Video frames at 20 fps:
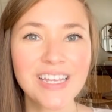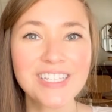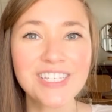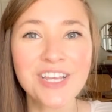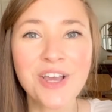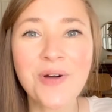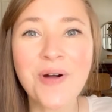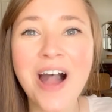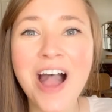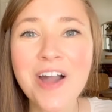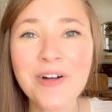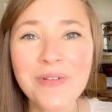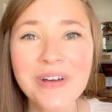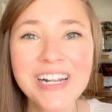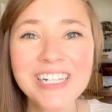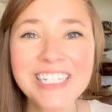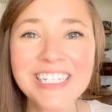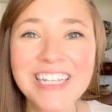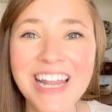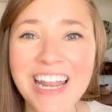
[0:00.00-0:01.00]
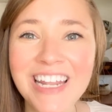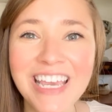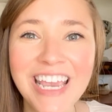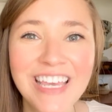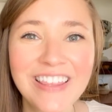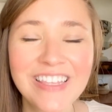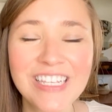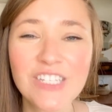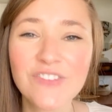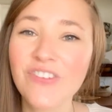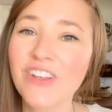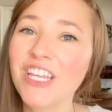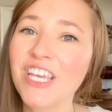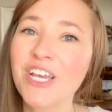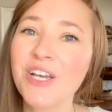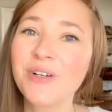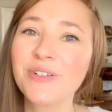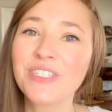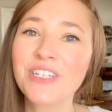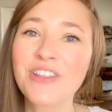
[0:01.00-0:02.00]
So I wanted to dedicate this
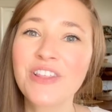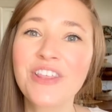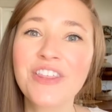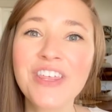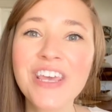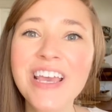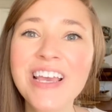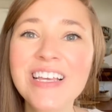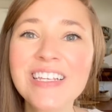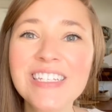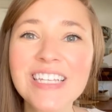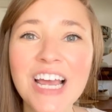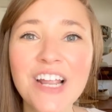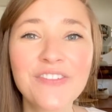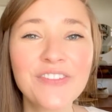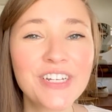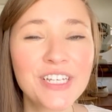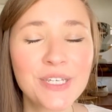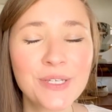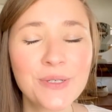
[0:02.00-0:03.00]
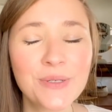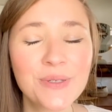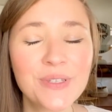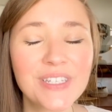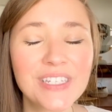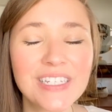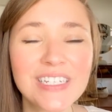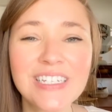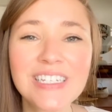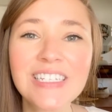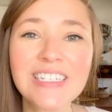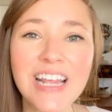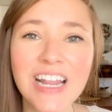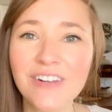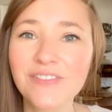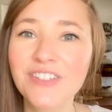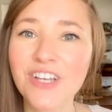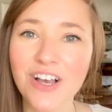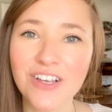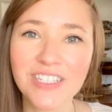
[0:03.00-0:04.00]
video to the things I reuse instead
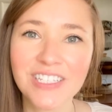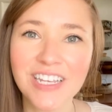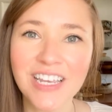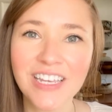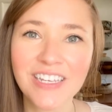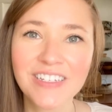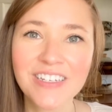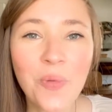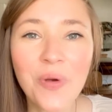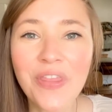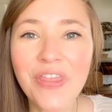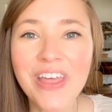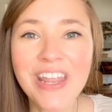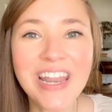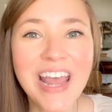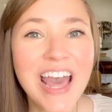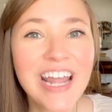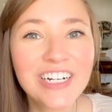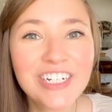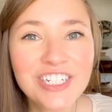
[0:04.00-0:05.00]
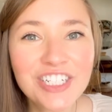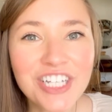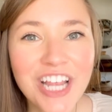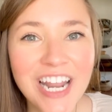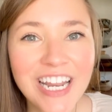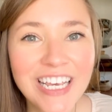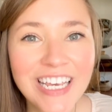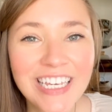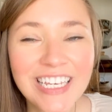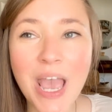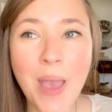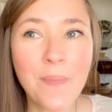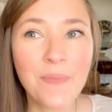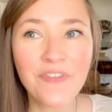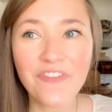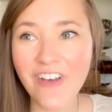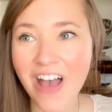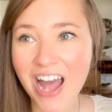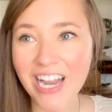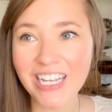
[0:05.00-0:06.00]
of tossing, with an energetic,
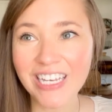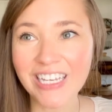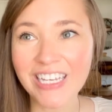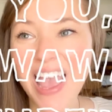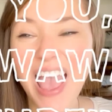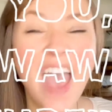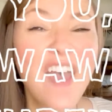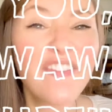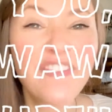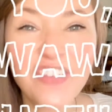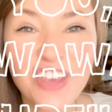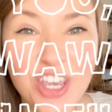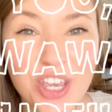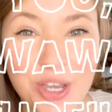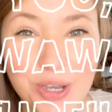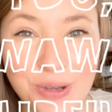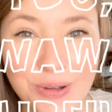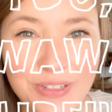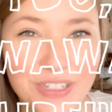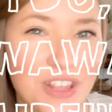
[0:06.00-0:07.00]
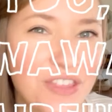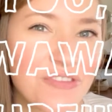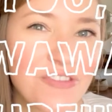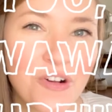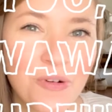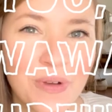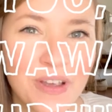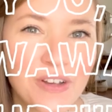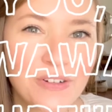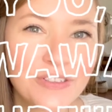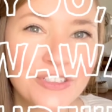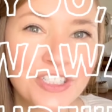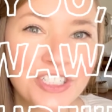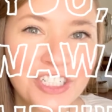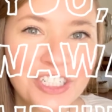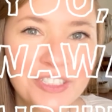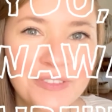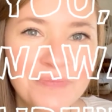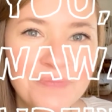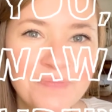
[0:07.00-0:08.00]
emphatic F you to throwaway
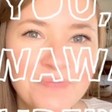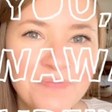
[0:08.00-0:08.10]
culture.